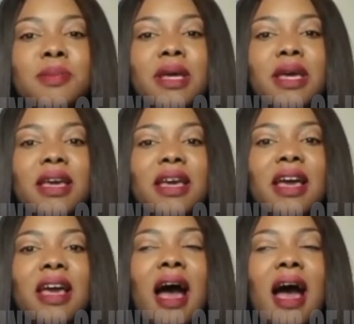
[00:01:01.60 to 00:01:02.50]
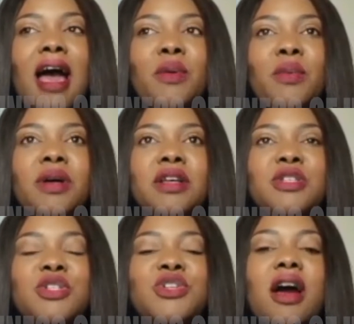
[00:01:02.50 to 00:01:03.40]
being, I
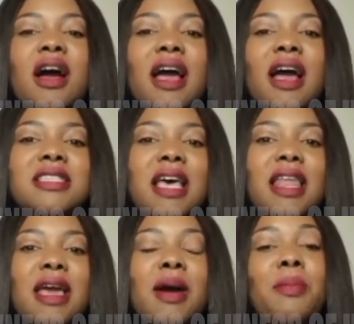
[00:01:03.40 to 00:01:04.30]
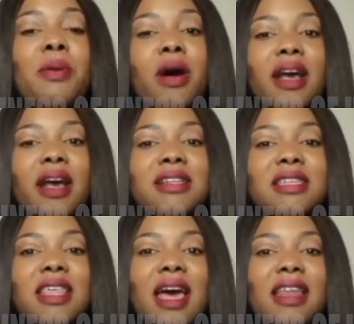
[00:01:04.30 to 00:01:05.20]
was stronger at selling a
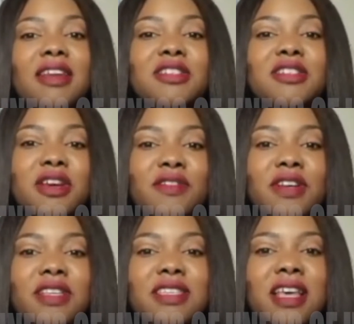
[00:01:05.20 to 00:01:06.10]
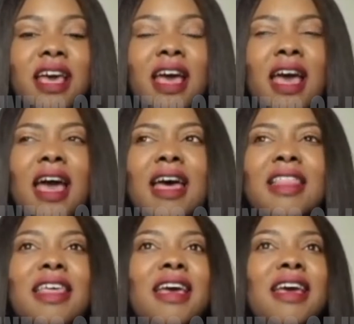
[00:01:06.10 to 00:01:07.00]
product than a service.
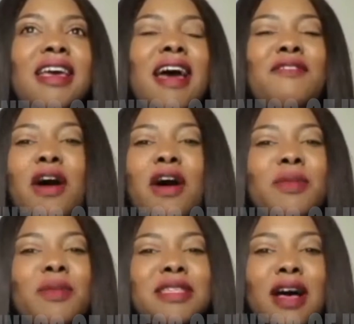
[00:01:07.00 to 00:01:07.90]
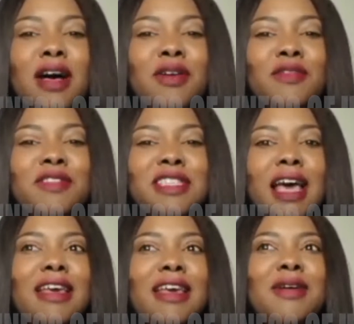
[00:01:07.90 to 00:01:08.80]
And then I found myself
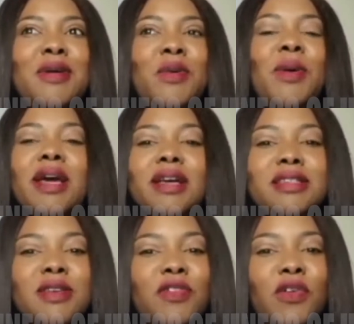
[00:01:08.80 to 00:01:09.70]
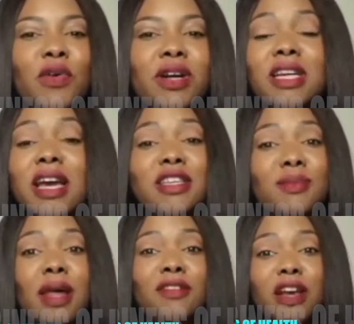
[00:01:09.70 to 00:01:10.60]
selling wigs for a
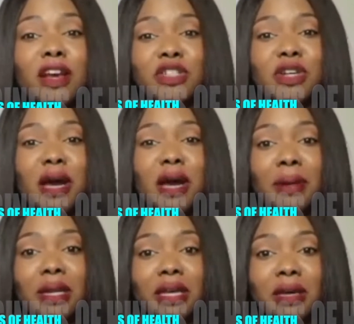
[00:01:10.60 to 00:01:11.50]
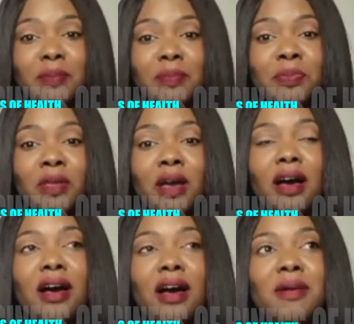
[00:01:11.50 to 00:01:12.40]
Chinese manufacturing company
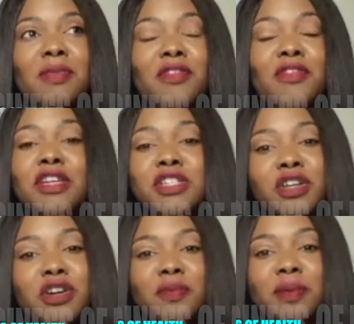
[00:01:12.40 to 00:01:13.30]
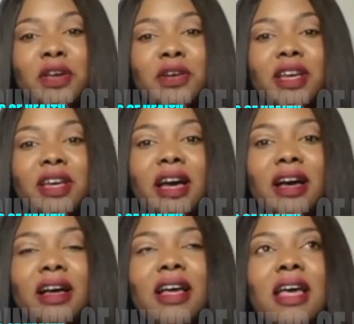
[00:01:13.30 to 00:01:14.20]
the first year of my
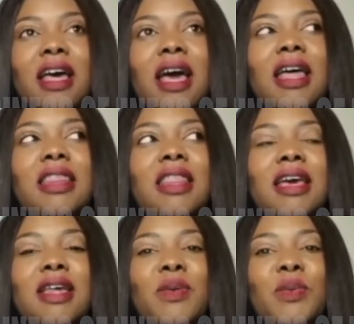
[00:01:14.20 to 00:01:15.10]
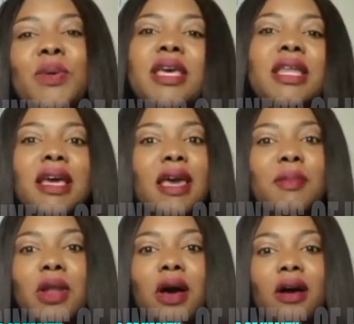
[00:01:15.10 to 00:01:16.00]
career. And then Wukina
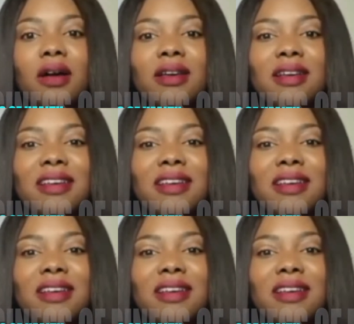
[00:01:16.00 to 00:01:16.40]
came along,